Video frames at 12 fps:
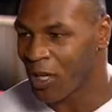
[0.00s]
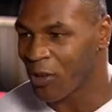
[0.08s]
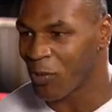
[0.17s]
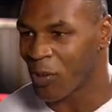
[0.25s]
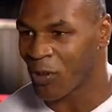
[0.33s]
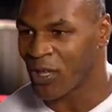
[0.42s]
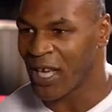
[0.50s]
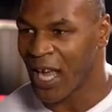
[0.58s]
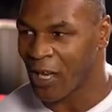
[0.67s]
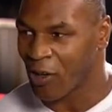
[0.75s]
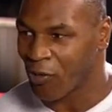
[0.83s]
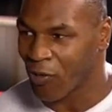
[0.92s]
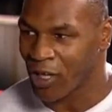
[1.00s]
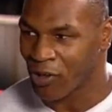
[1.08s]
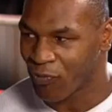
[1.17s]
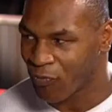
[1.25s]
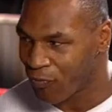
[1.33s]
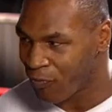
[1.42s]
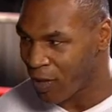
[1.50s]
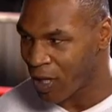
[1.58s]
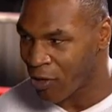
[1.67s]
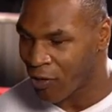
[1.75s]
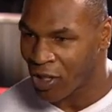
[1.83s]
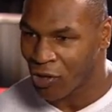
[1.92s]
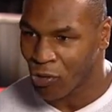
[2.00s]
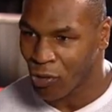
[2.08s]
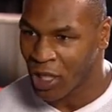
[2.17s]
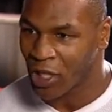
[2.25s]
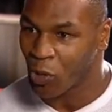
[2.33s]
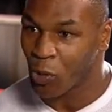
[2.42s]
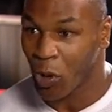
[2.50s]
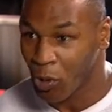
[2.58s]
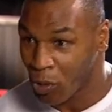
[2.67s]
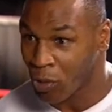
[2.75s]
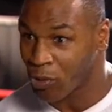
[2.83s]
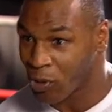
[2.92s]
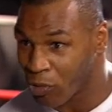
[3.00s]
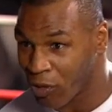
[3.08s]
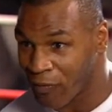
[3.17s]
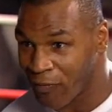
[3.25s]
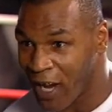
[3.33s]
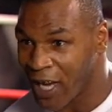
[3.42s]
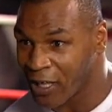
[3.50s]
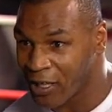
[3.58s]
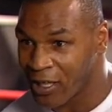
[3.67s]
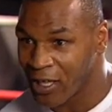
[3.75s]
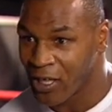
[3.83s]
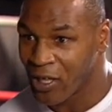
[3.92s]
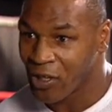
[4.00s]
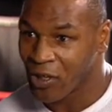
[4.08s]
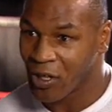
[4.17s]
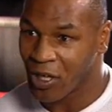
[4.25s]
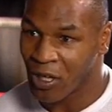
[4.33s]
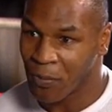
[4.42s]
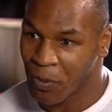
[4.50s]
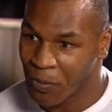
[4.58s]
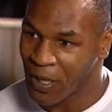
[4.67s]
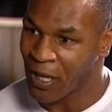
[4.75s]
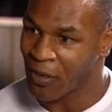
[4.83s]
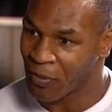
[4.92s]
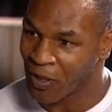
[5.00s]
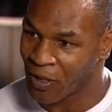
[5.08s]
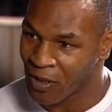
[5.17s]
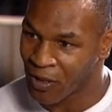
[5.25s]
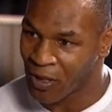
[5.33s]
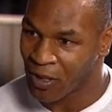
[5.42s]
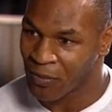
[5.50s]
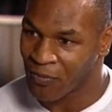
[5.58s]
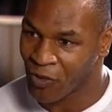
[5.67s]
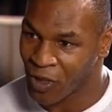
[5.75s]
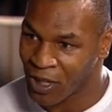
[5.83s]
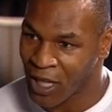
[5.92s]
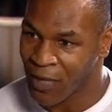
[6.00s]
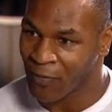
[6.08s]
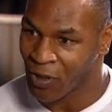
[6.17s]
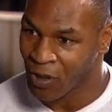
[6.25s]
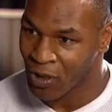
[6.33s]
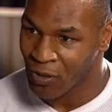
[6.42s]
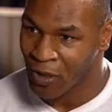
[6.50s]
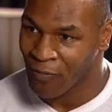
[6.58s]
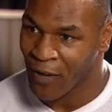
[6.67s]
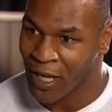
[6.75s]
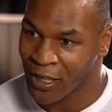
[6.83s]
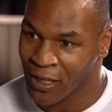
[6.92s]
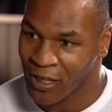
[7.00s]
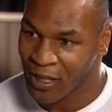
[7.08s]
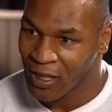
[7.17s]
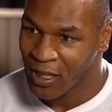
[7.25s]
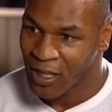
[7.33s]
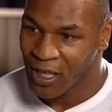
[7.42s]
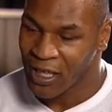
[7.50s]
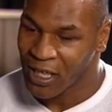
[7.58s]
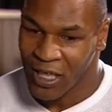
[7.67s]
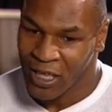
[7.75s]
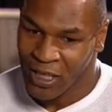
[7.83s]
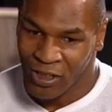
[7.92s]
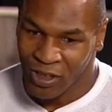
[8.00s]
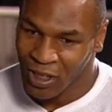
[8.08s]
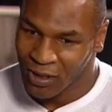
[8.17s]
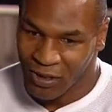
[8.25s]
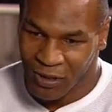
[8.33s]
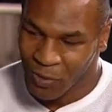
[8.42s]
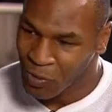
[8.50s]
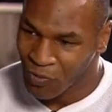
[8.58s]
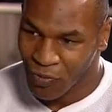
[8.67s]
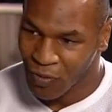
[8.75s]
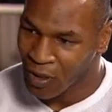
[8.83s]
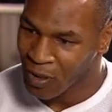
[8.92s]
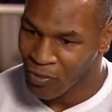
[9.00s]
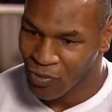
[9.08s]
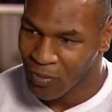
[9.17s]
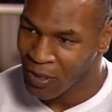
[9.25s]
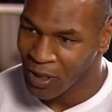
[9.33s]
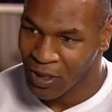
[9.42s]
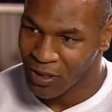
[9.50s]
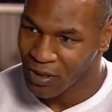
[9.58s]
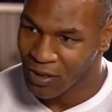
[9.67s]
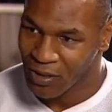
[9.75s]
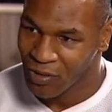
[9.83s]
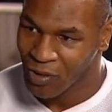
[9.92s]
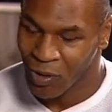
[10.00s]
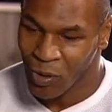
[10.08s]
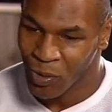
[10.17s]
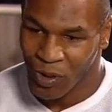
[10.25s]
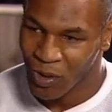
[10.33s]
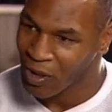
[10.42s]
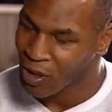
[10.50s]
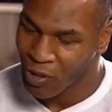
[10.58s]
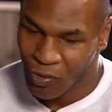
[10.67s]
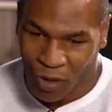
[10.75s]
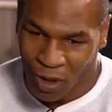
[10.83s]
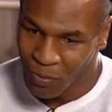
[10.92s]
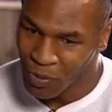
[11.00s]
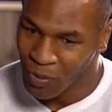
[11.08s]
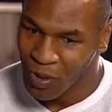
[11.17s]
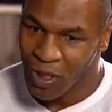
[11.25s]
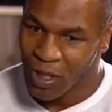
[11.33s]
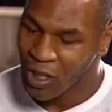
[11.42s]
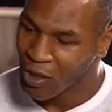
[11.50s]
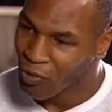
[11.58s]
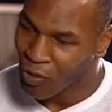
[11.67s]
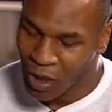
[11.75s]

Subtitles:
So in other words, he had a great trainer who was also a great fighter, prepare him for his life as a fighter. And it was tremendous. Joe Louis is an incredible